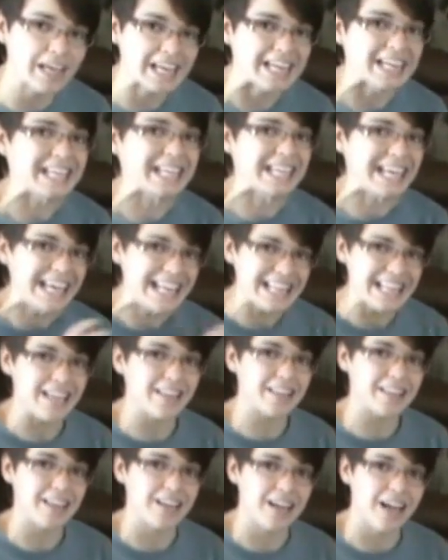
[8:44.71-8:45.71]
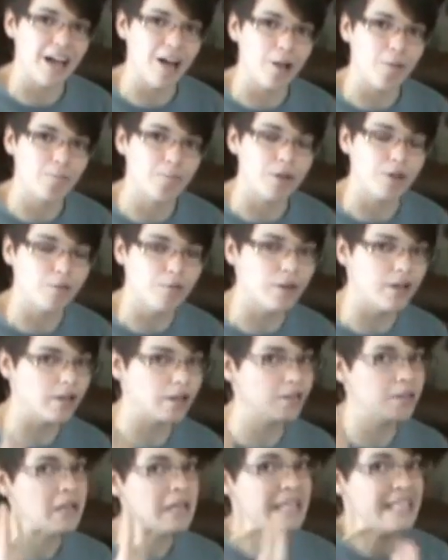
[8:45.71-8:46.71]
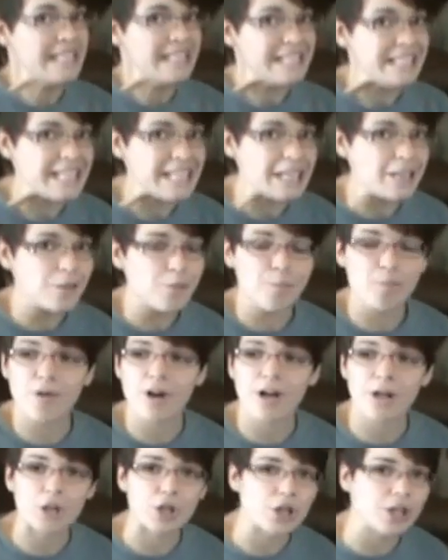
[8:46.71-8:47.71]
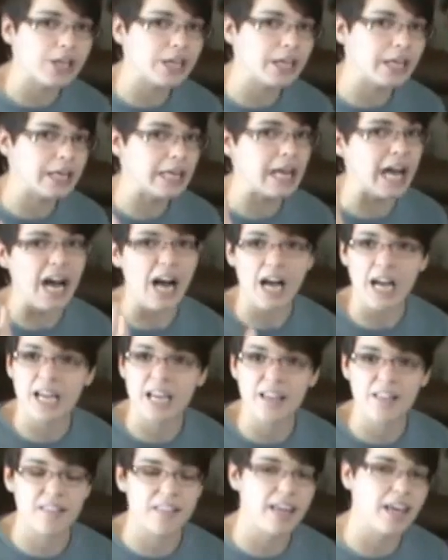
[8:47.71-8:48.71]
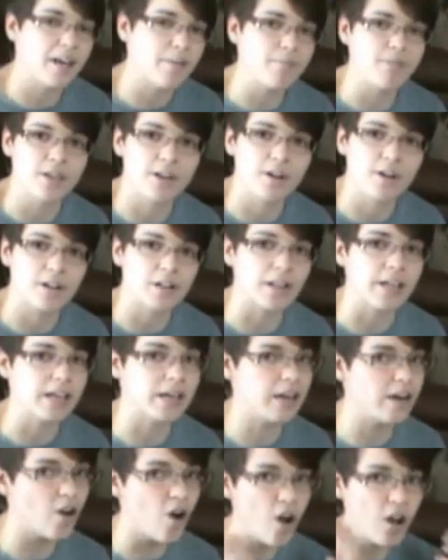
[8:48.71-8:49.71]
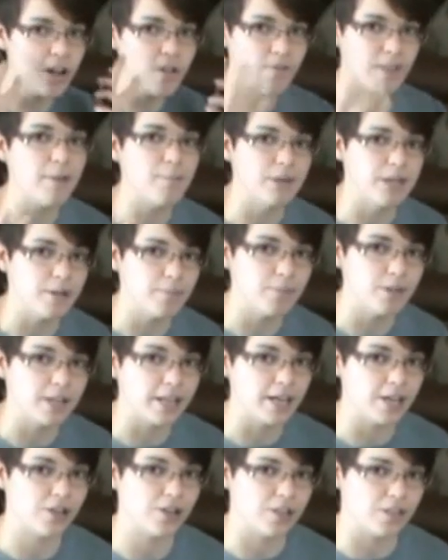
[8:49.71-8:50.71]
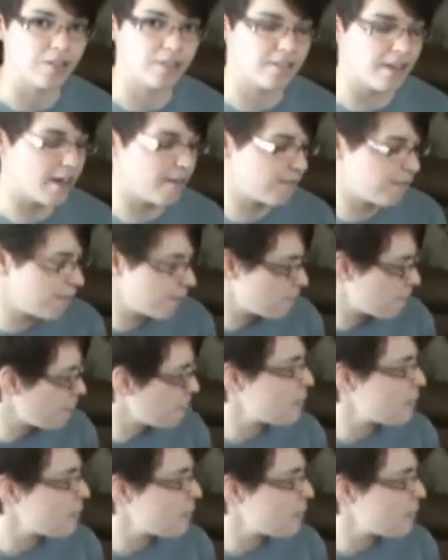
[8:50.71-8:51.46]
And again, that's going to help you with teeth brushing, eye exams, ear cleaning, all of that manipulation stuff.